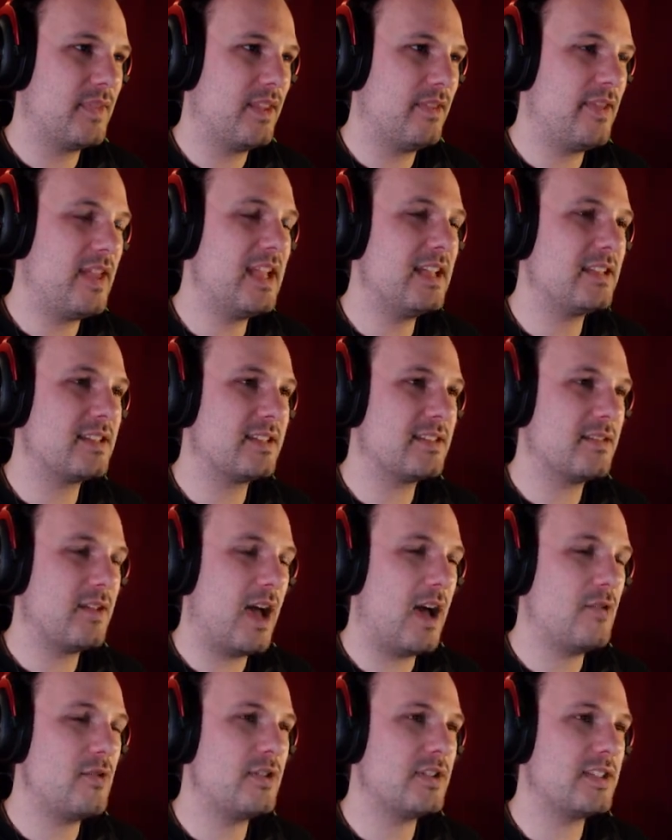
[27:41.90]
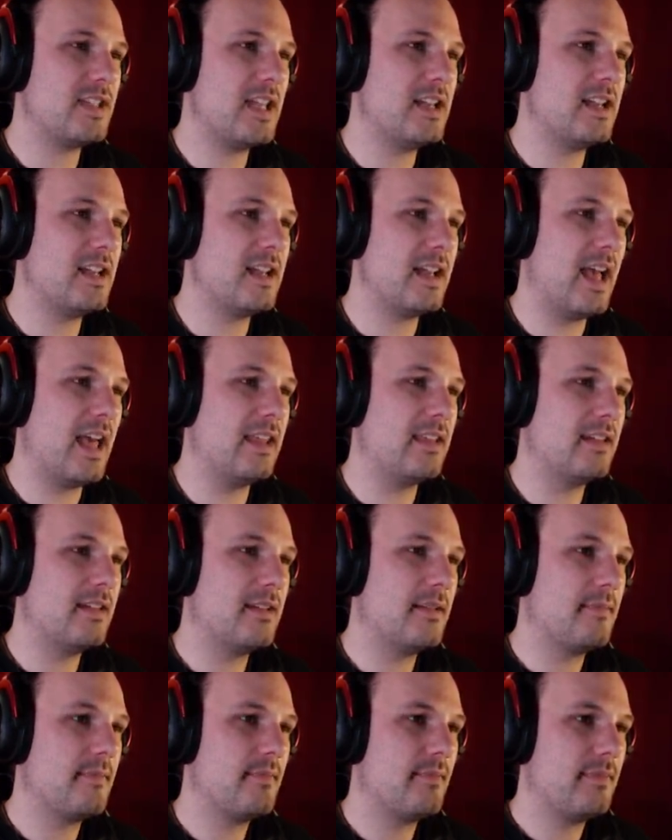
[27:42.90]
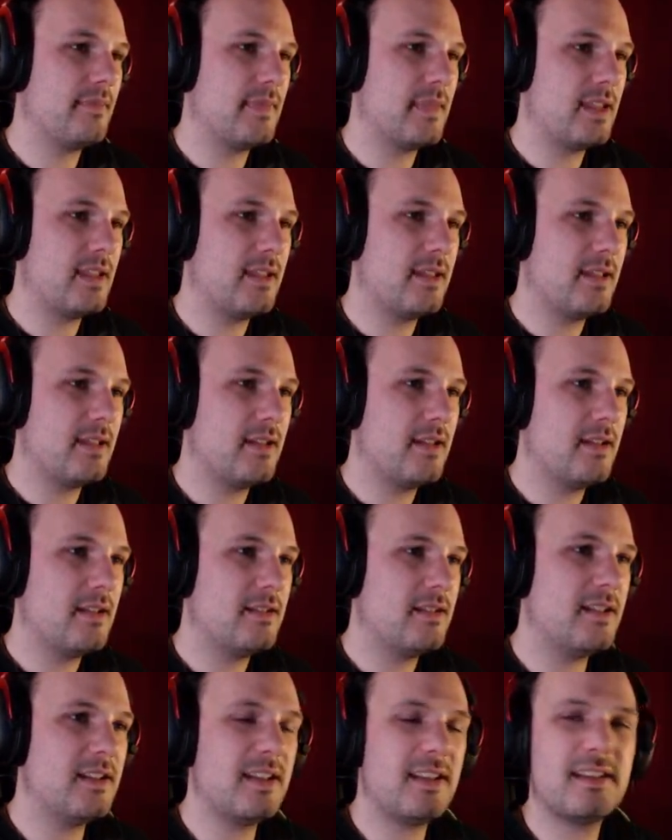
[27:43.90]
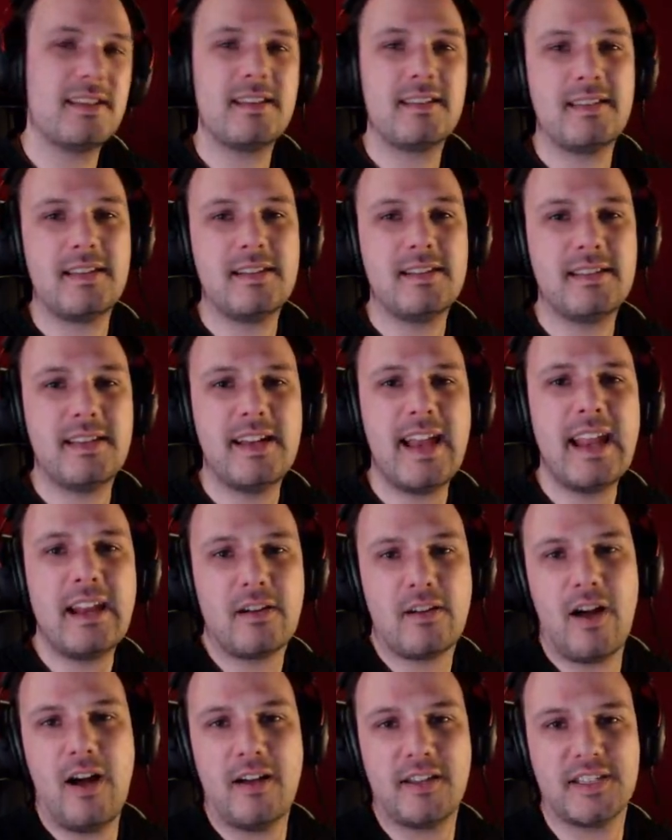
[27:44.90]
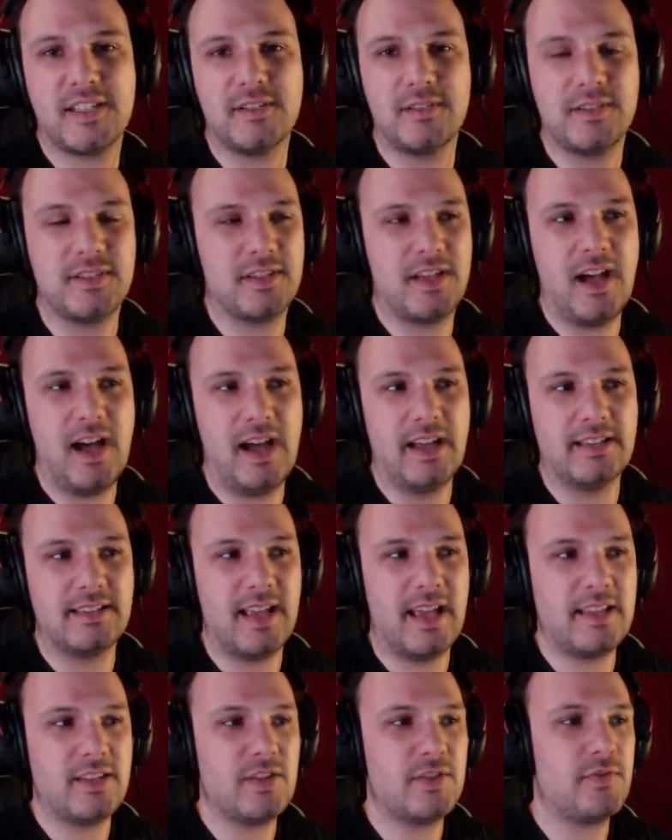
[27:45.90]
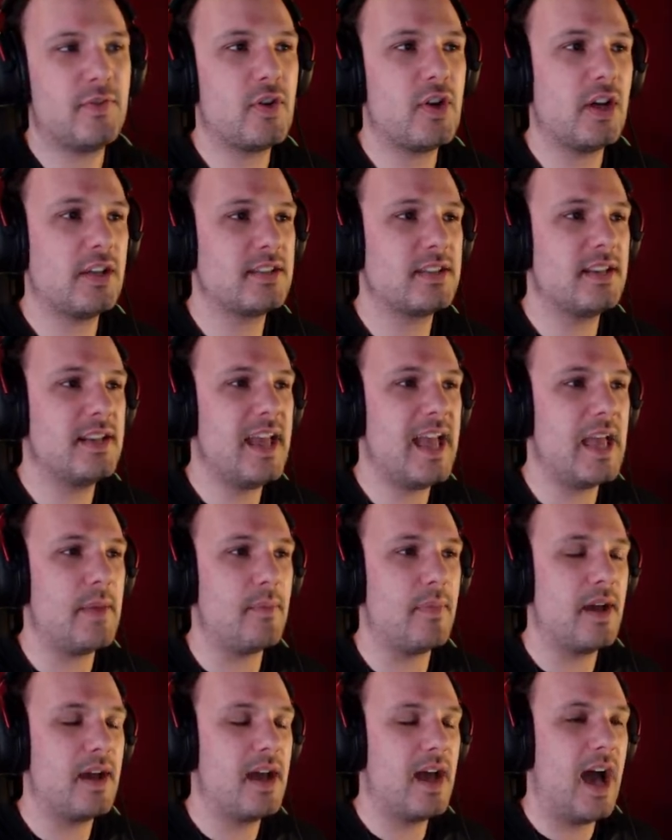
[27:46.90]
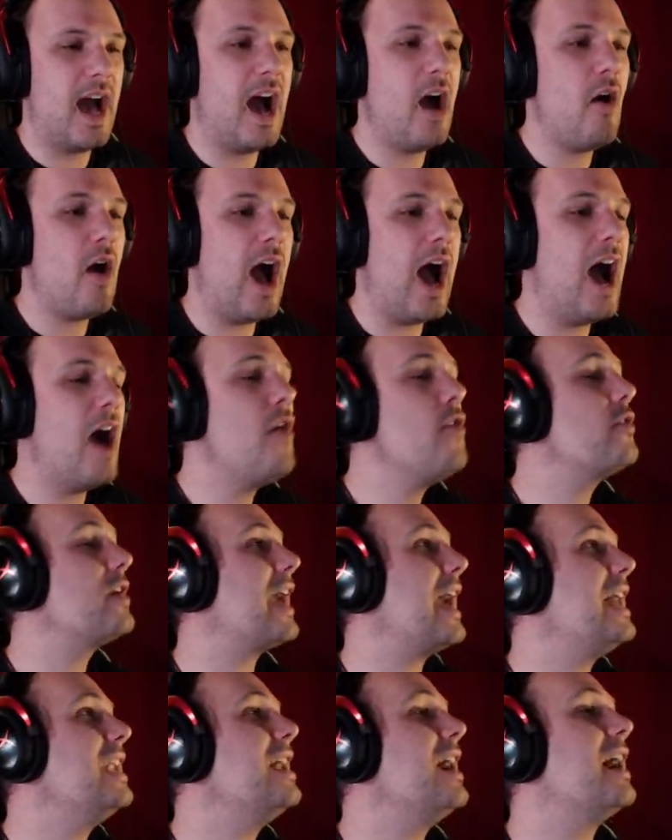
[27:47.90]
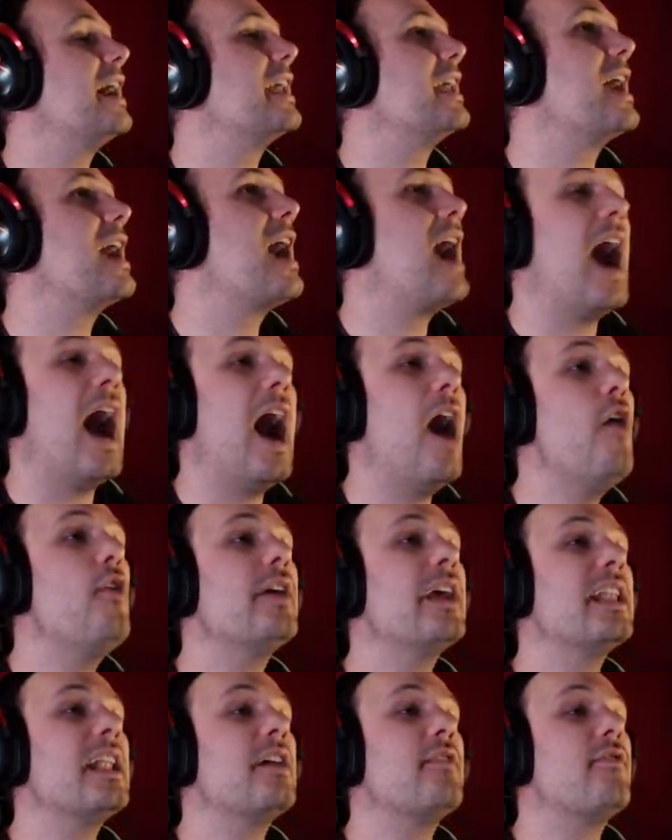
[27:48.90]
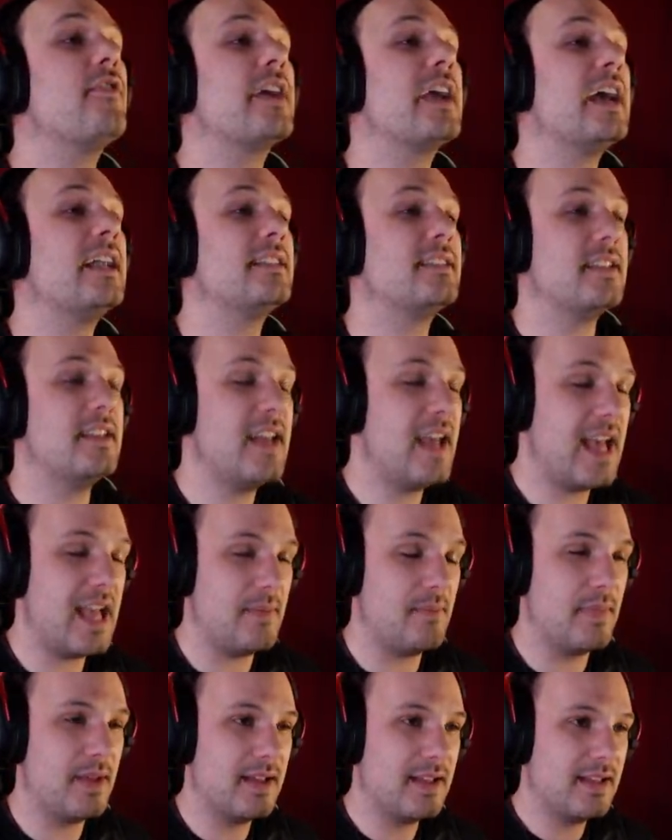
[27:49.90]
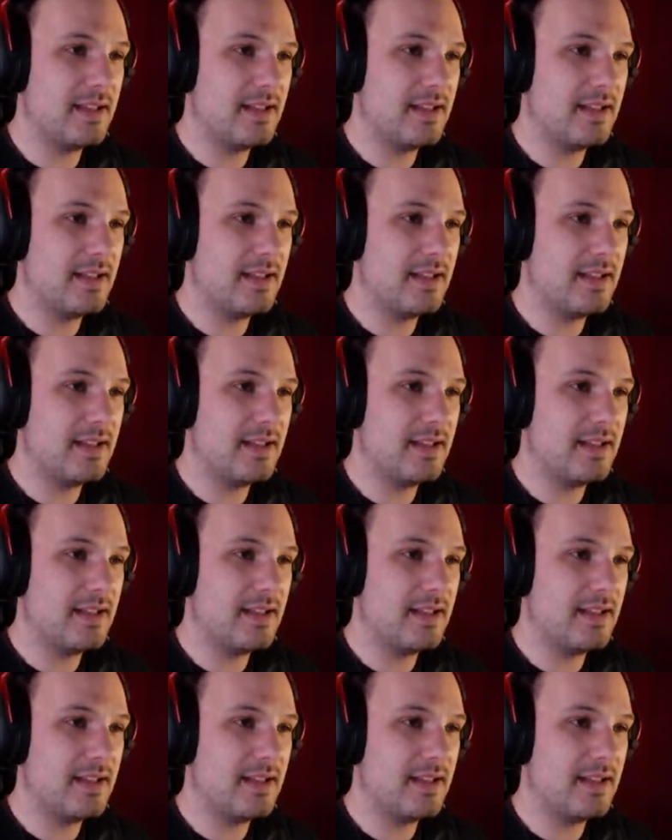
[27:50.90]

things. How do you say that again? The nether castles, guys. I just forgot the name. How can I forget the name?